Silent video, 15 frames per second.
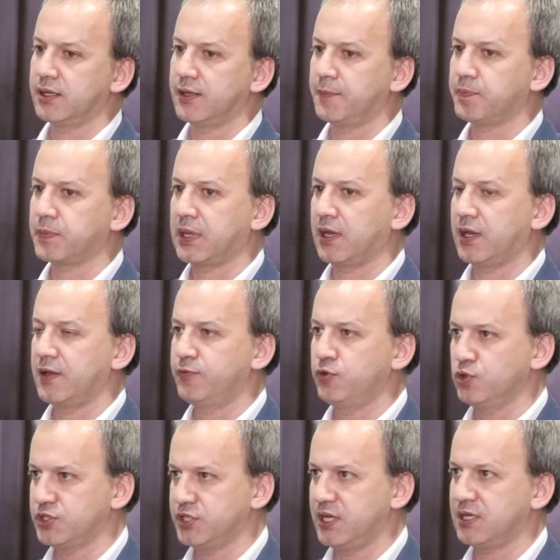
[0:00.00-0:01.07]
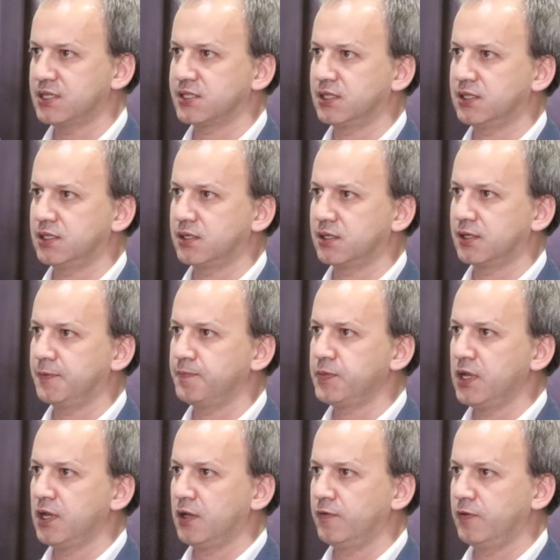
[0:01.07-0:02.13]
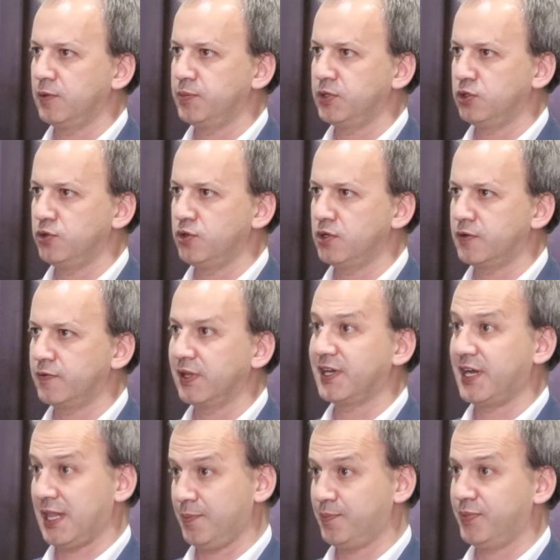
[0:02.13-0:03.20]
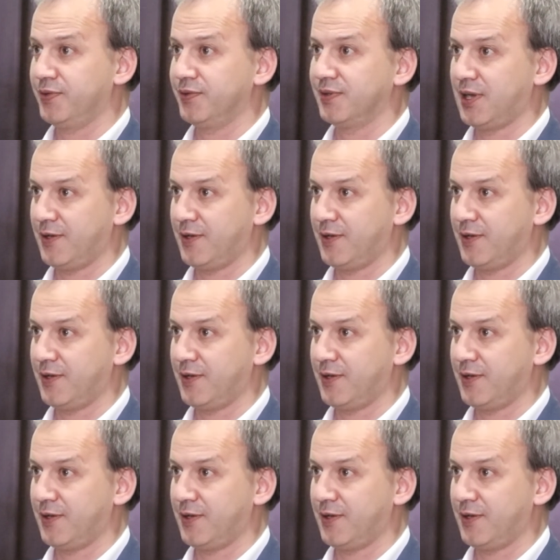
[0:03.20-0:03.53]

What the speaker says: a few things that we'll be doing will help